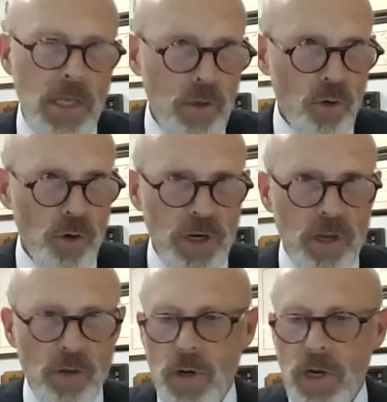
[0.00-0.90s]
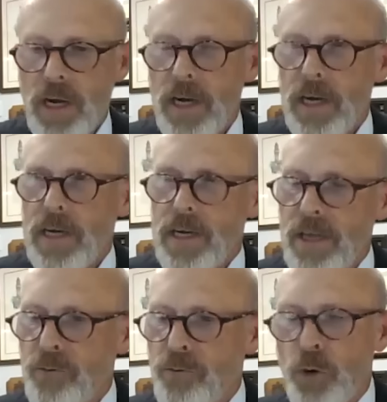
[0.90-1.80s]
In order to uh,
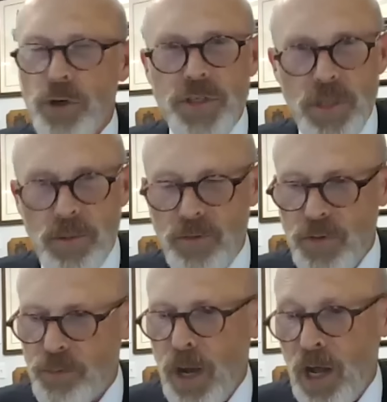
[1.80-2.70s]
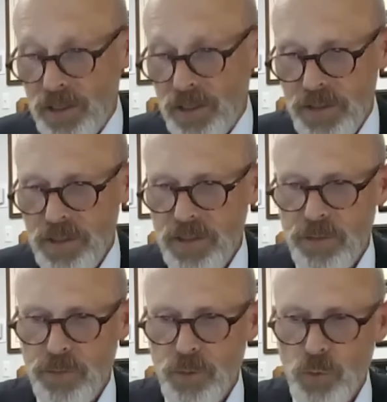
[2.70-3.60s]
enforce some of his
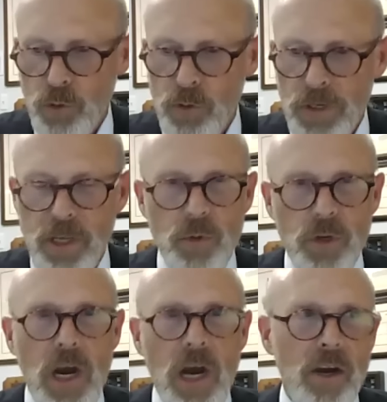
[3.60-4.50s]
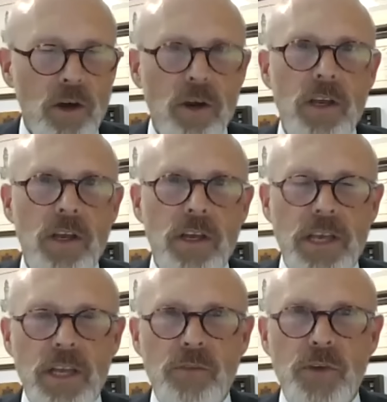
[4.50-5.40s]
policies, if you will, he would hire
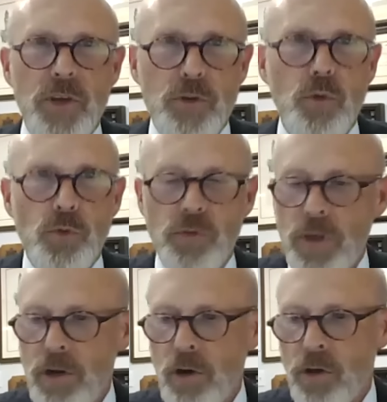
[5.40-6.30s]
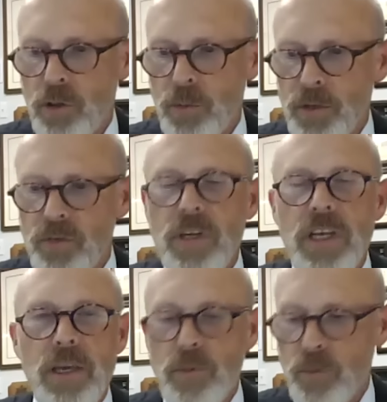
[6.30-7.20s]
individuals and called him his
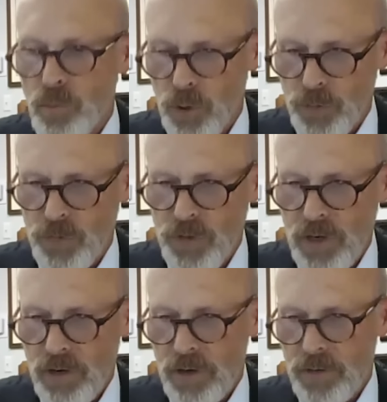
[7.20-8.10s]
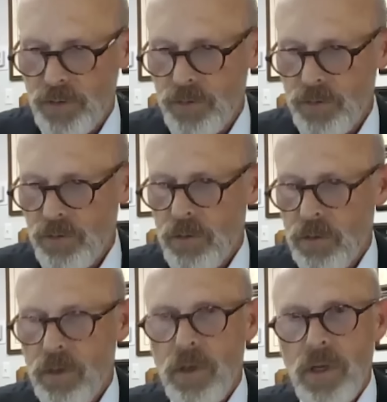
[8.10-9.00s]
team of mercenaries.
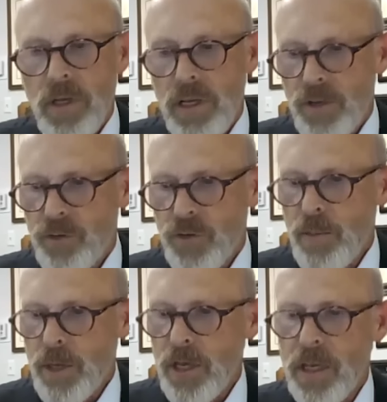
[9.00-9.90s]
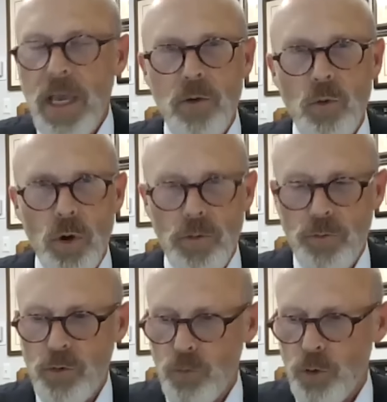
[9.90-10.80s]
Samia came to work
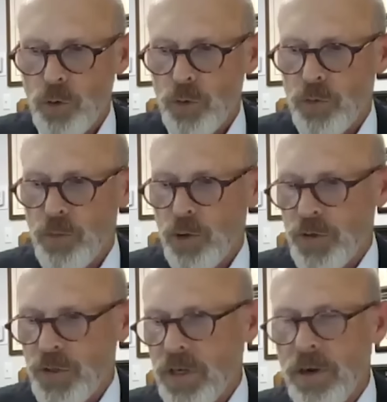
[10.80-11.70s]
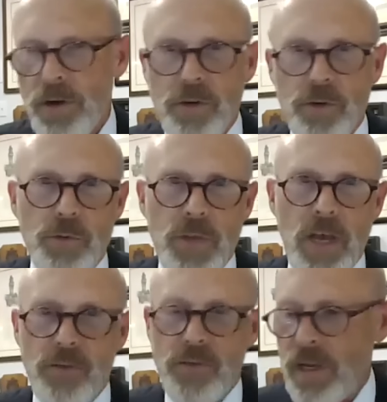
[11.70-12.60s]
for Le Roux as a mercenary in
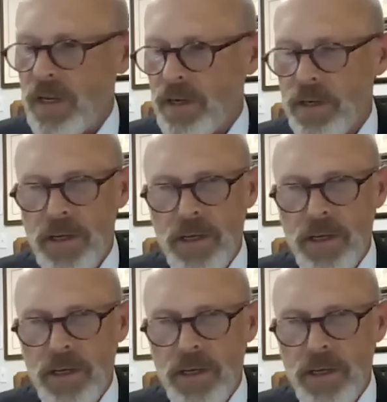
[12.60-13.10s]
2008.